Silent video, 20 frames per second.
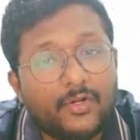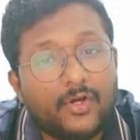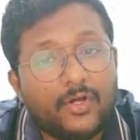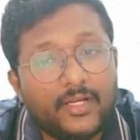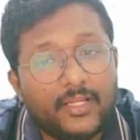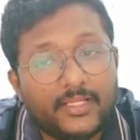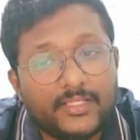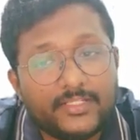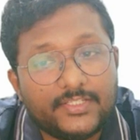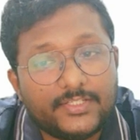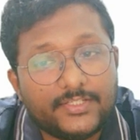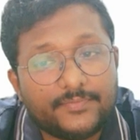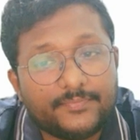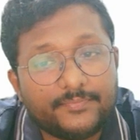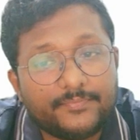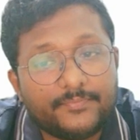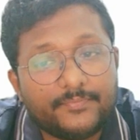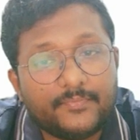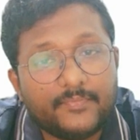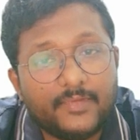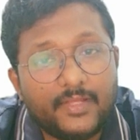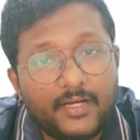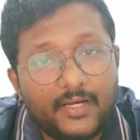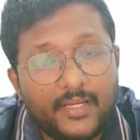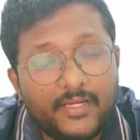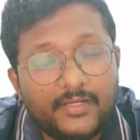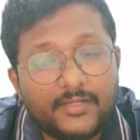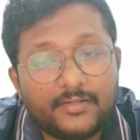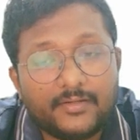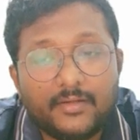knowledge,
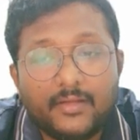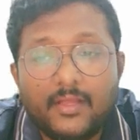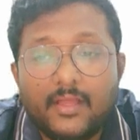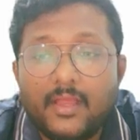right?